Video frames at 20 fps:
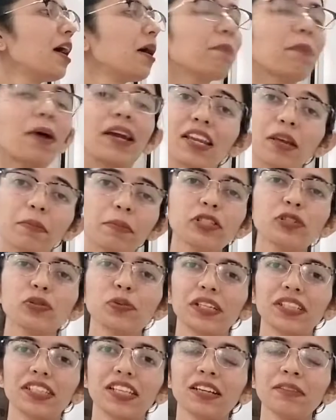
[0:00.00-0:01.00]
My name is
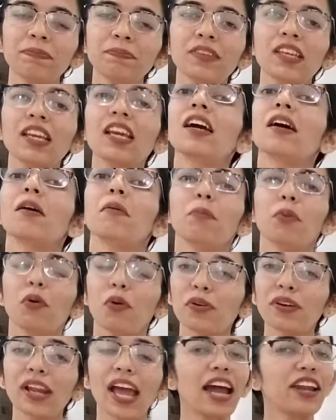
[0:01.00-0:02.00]
Shweta,
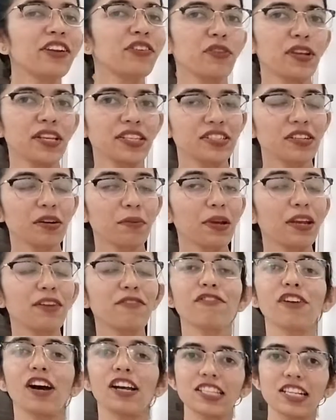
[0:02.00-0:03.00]
born and raised up in
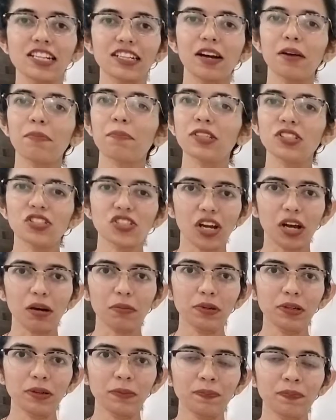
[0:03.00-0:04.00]
Fazilka, Punjab.
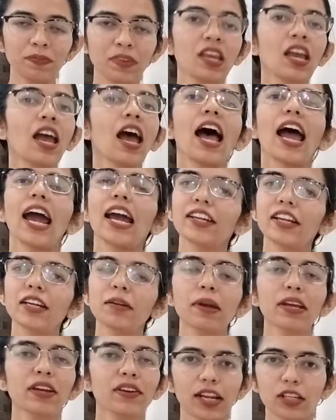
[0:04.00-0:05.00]
I did
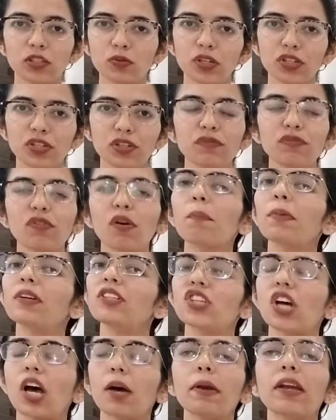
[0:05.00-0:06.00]
my graduation from
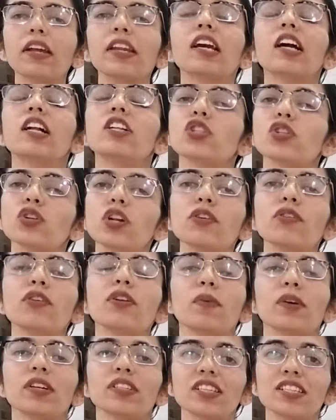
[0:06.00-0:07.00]
Punjab Agricultural
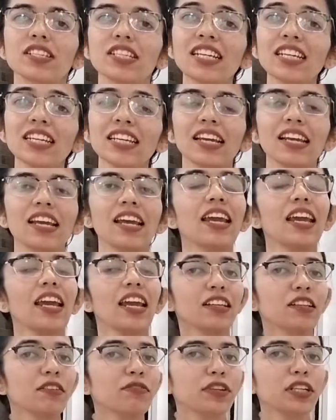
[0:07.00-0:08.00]
University
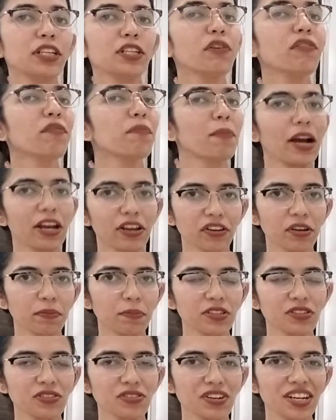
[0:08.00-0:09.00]
in the field of
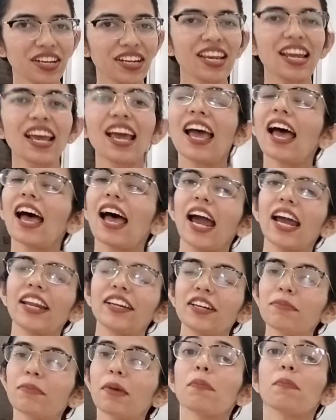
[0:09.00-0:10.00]
biochemistry. I
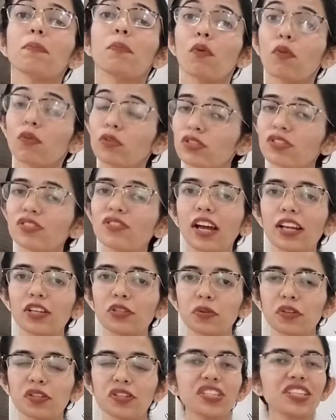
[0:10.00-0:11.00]
did my post
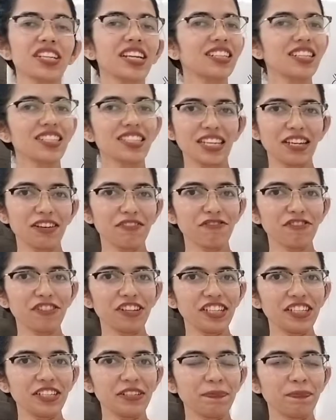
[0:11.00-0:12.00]
graduation in the same
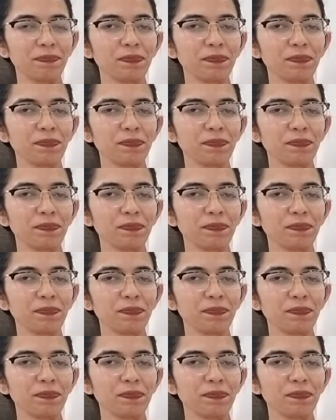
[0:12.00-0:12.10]
field.